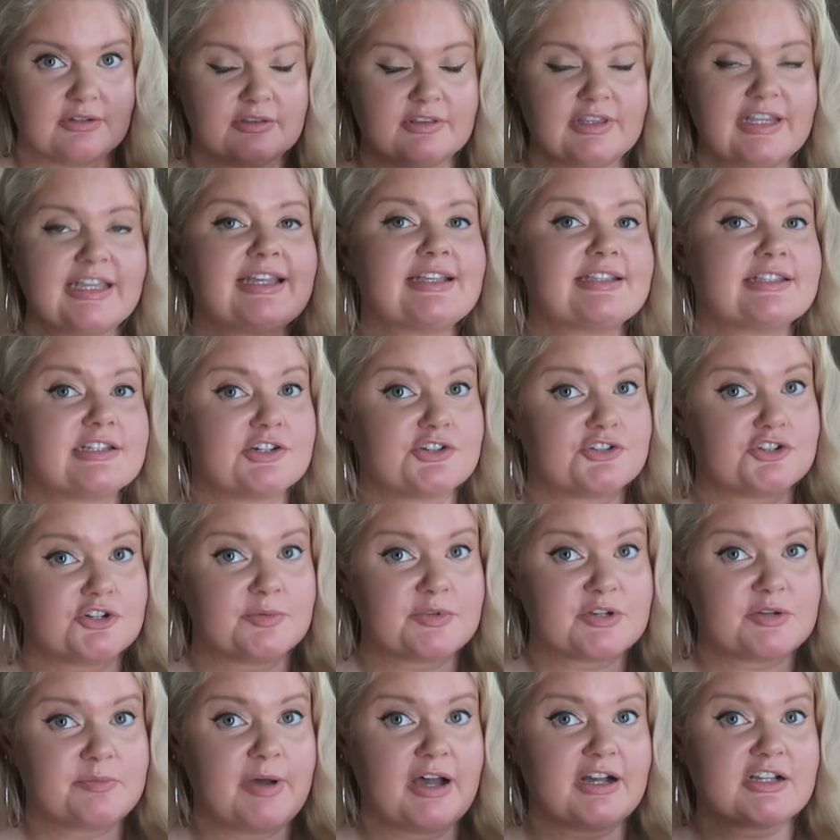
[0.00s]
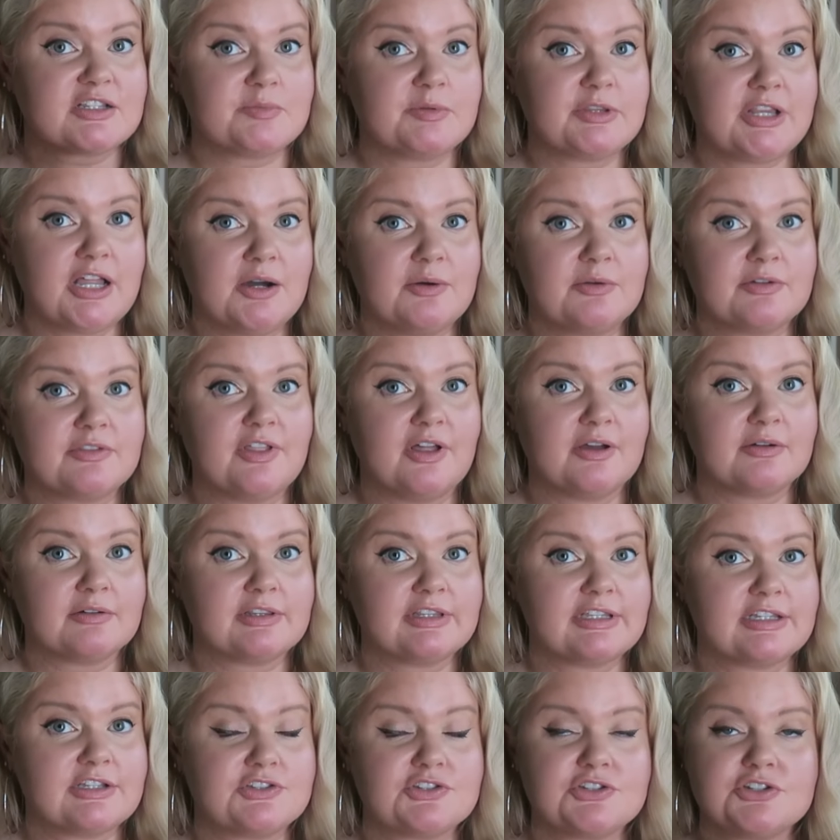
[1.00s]
Link is in the description box below, with long
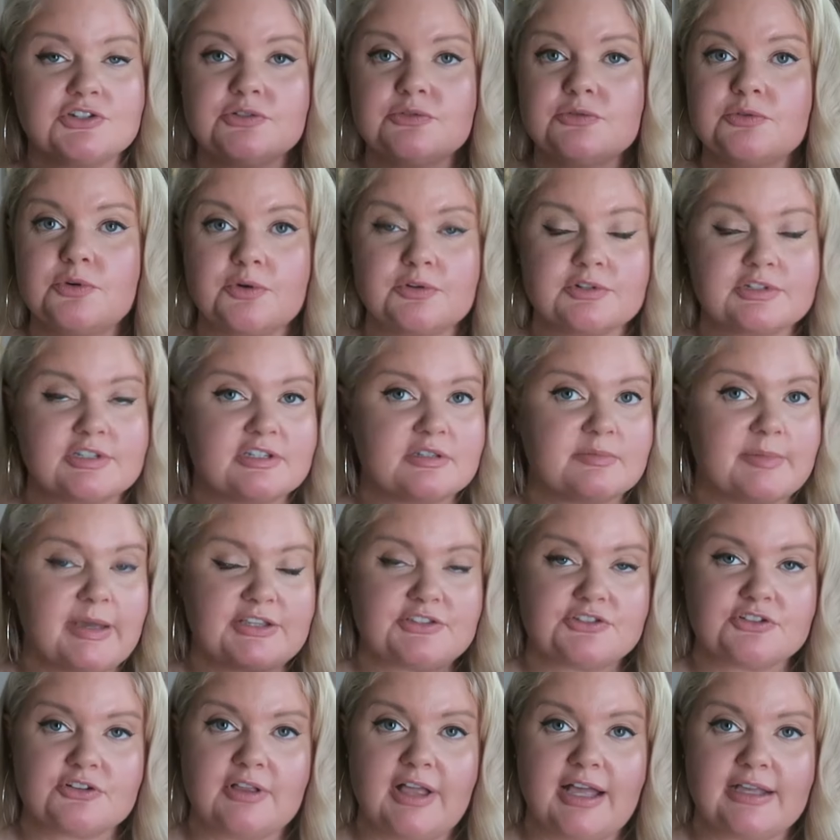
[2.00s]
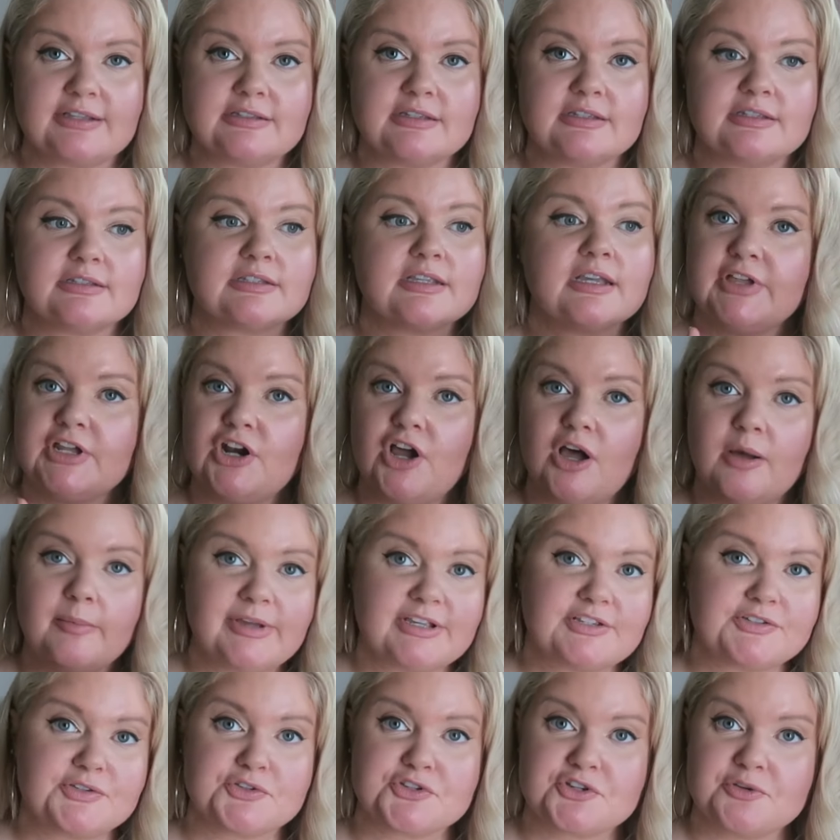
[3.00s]
links to courses, masterclasses, and all
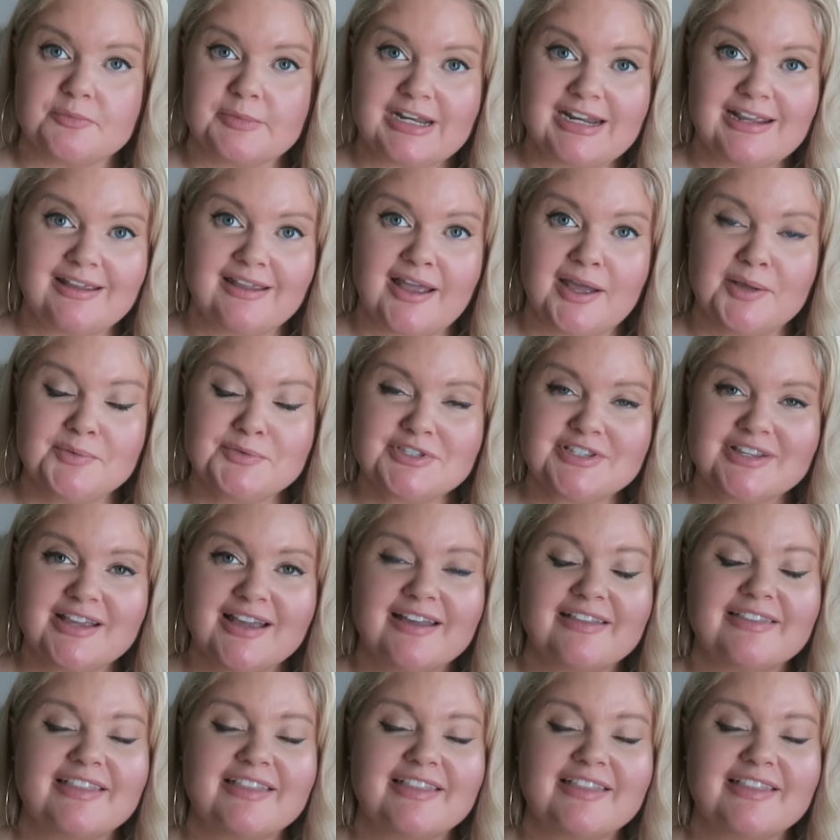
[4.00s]
my social media accounts.